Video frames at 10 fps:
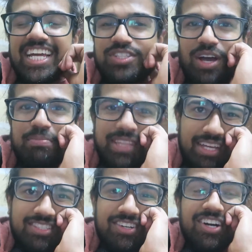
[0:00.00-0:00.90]
And so I put
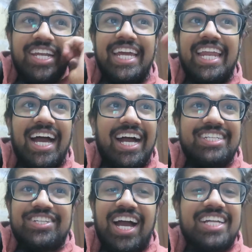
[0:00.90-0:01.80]
that song on, and
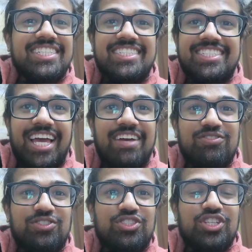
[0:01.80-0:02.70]
I just
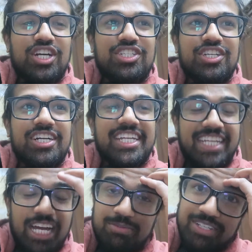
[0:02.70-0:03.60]
have such an
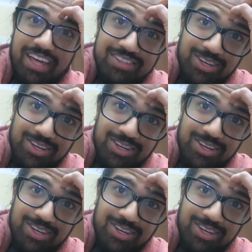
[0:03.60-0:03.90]
attachment to that